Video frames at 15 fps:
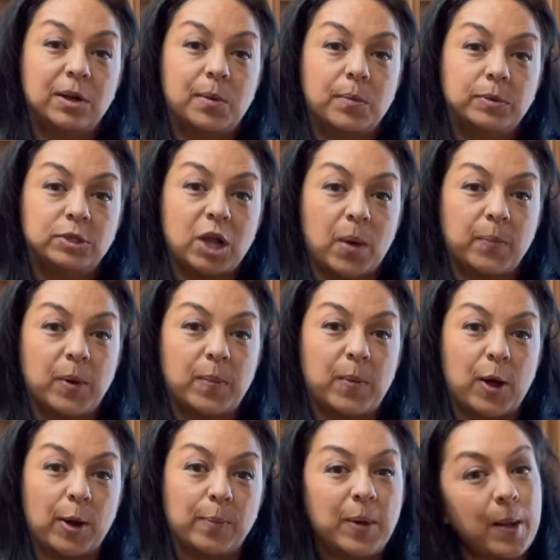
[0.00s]
chop up
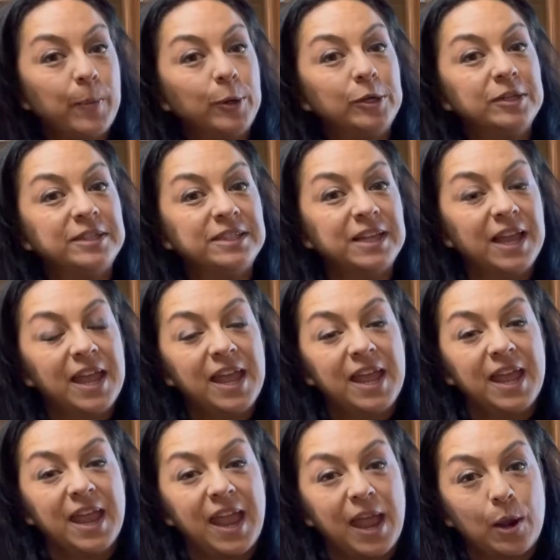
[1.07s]
our peppers,
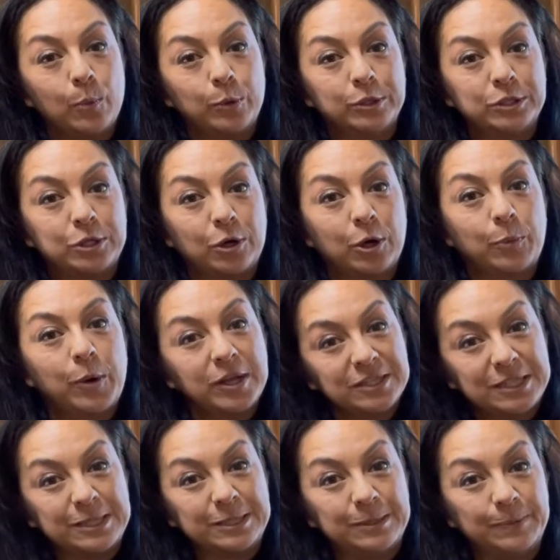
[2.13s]
and we'll start our
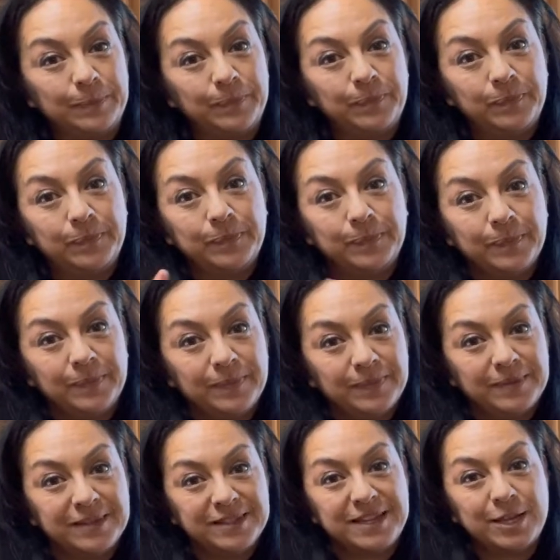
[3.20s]
process.
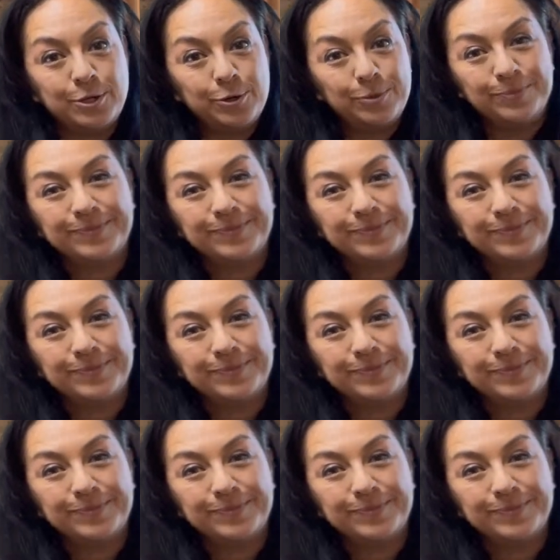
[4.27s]
Stay tuned.